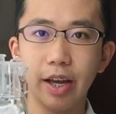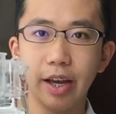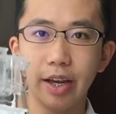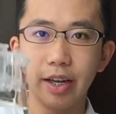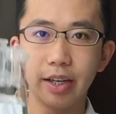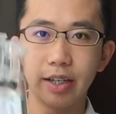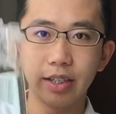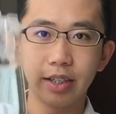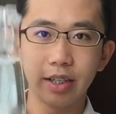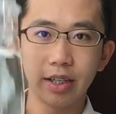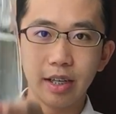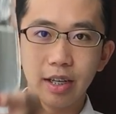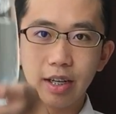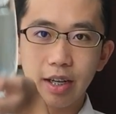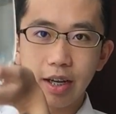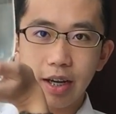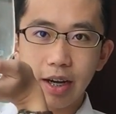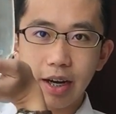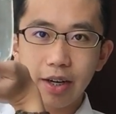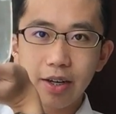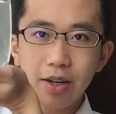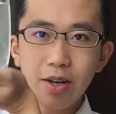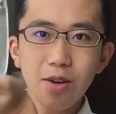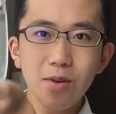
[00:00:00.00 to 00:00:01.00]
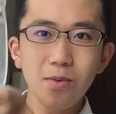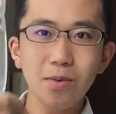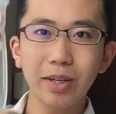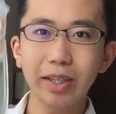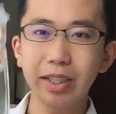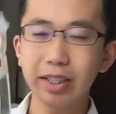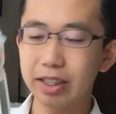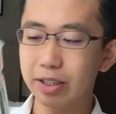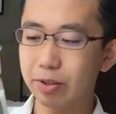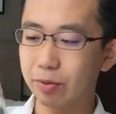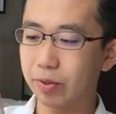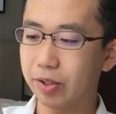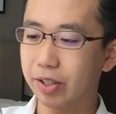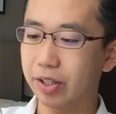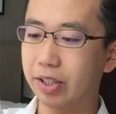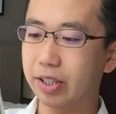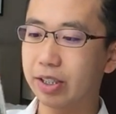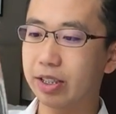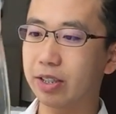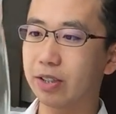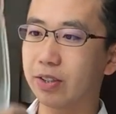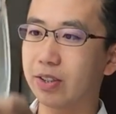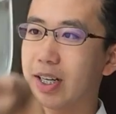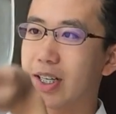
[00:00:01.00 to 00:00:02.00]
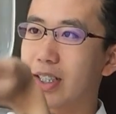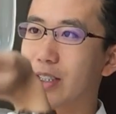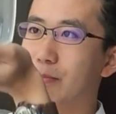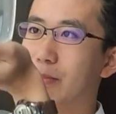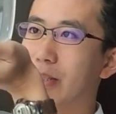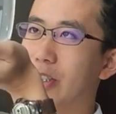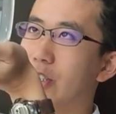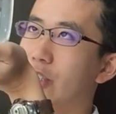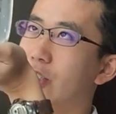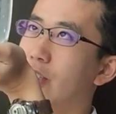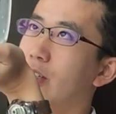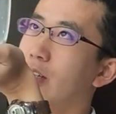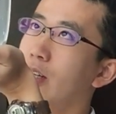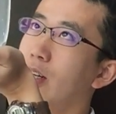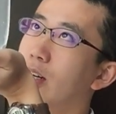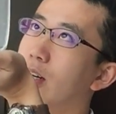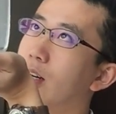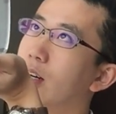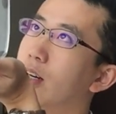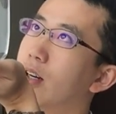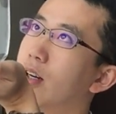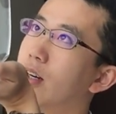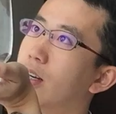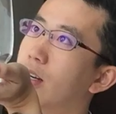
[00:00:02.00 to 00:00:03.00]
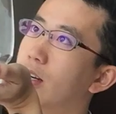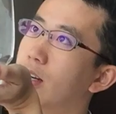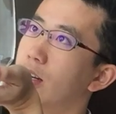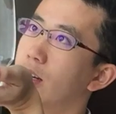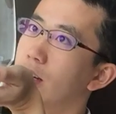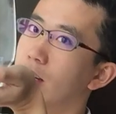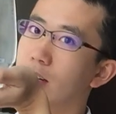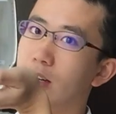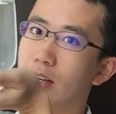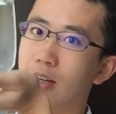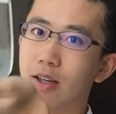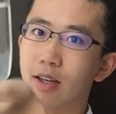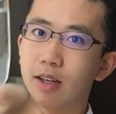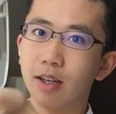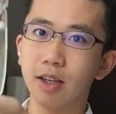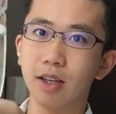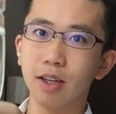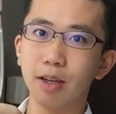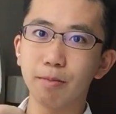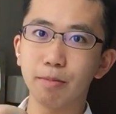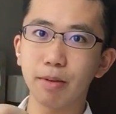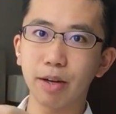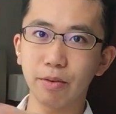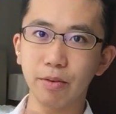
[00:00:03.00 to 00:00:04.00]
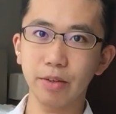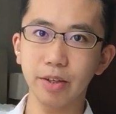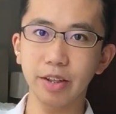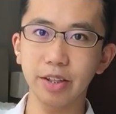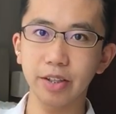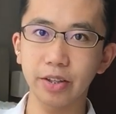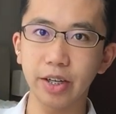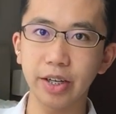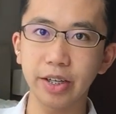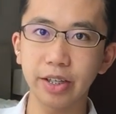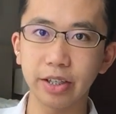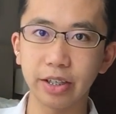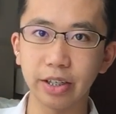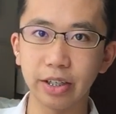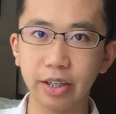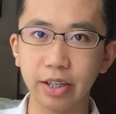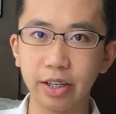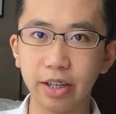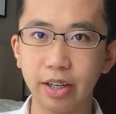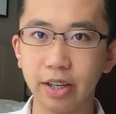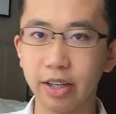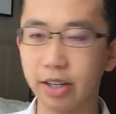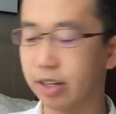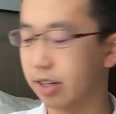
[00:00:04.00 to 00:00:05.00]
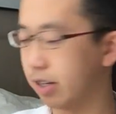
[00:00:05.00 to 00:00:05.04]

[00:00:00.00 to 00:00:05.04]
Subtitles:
And I don't know what is with this glass pitcher, but I really like it.